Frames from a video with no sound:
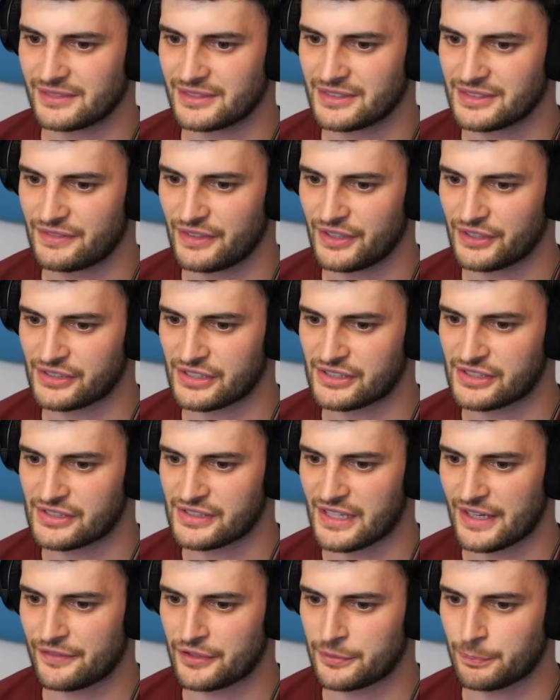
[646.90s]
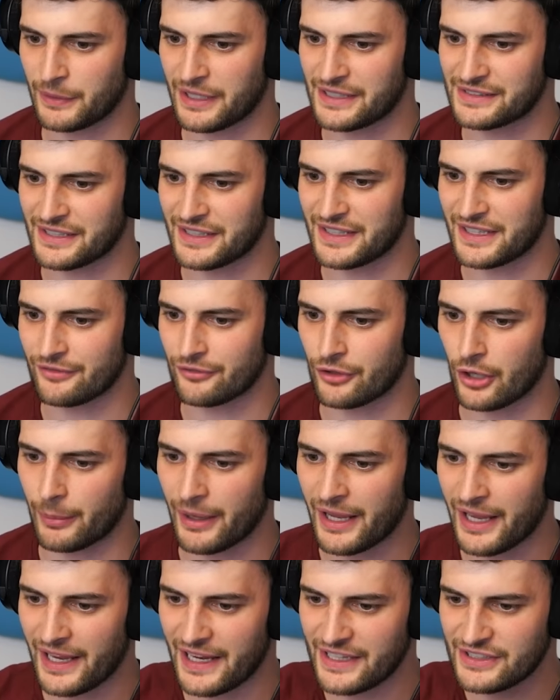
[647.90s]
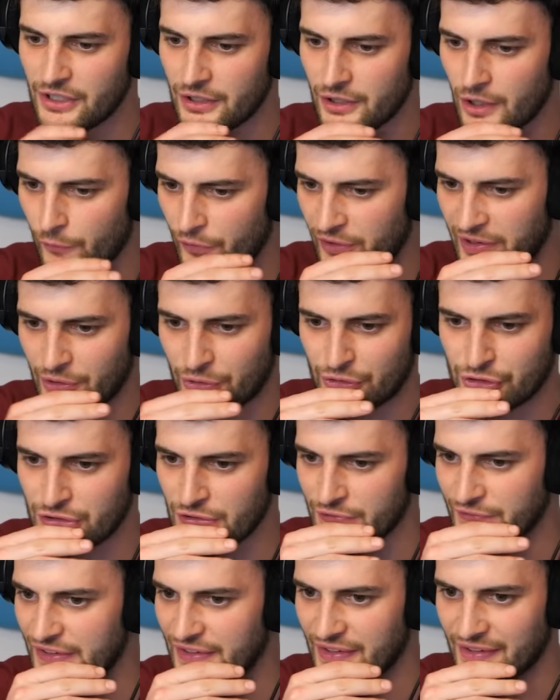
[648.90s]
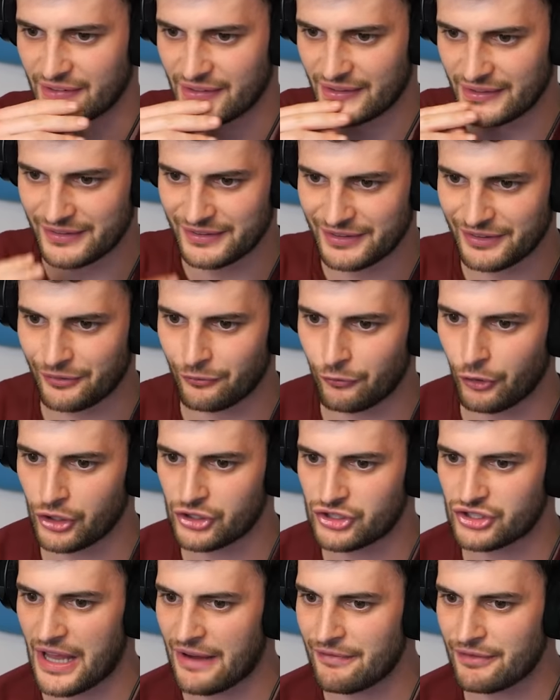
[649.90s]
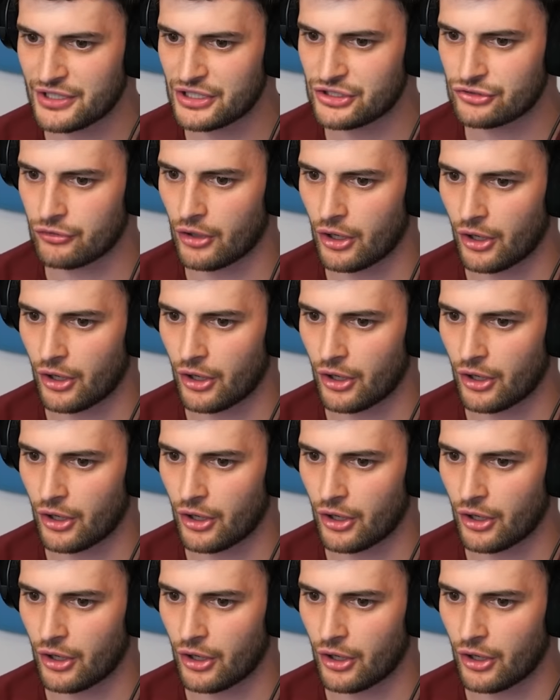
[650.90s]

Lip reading: Feels it's the safest place and eating Robin. He's not got very good stuff, has he? Raw, everything's raw.